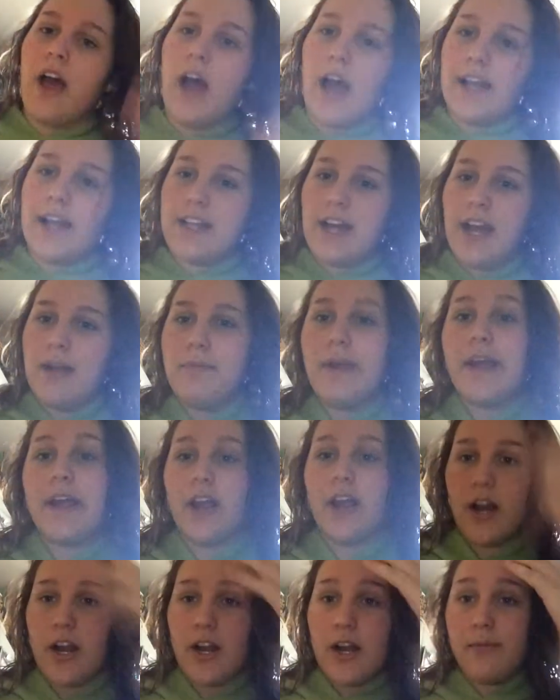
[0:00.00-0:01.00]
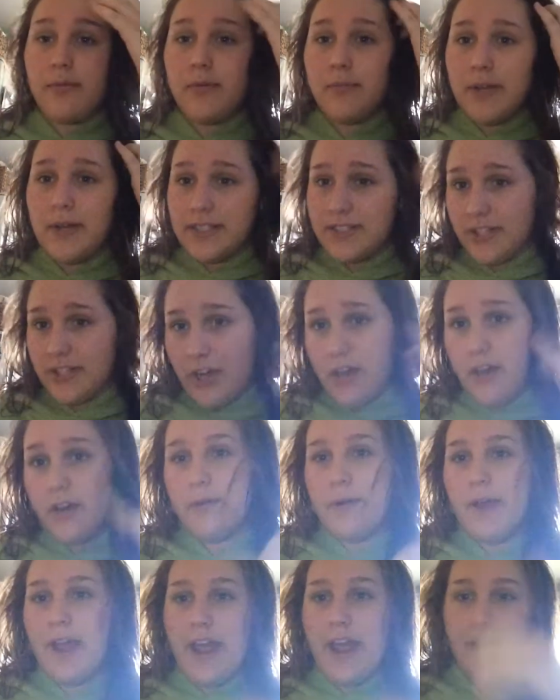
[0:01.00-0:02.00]
I dyed my hair a couple months
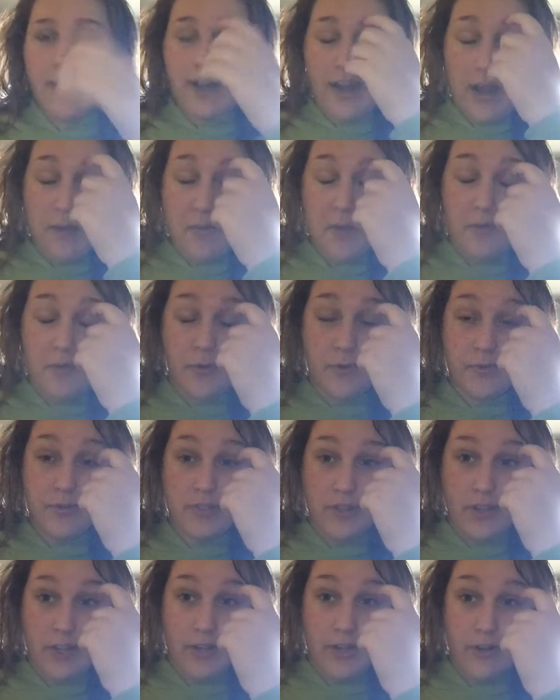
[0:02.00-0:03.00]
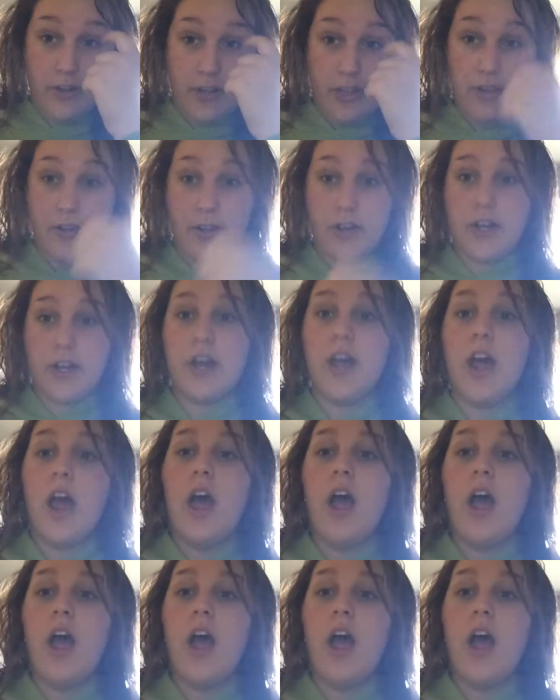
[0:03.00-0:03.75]
ago and now my roots literally look